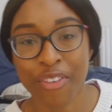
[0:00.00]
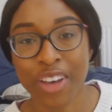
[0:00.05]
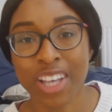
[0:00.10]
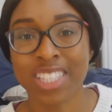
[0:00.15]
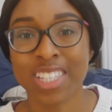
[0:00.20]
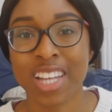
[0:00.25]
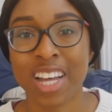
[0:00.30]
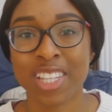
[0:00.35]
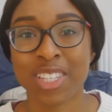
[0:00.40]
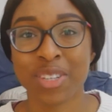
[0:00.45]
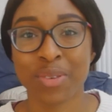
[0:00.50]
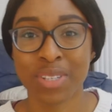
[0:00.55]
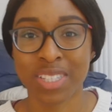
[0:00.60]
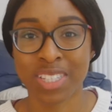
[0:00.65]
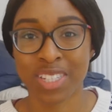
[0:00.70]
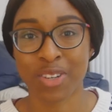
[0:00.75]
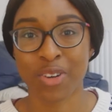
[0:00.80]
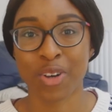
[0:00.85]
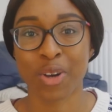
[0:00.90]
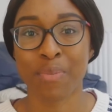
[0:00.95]
first title I want
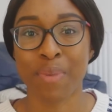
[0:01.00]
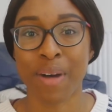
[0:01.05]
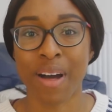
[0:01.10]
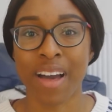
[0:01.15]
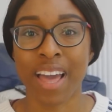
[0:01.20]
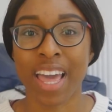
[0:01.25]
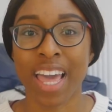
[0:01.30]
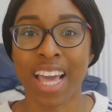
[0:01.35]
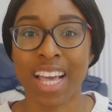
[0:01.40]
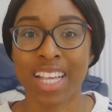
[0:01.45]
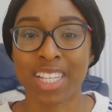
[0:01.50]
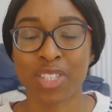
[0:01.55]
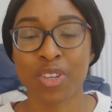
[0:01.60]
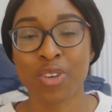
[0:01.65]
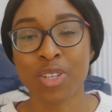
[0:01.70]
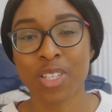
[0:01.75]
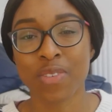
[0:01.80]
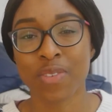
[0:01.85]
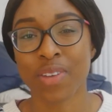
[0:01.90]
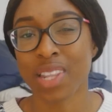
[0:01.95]
to talk about is
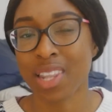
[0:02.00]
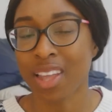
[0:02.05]
sort of a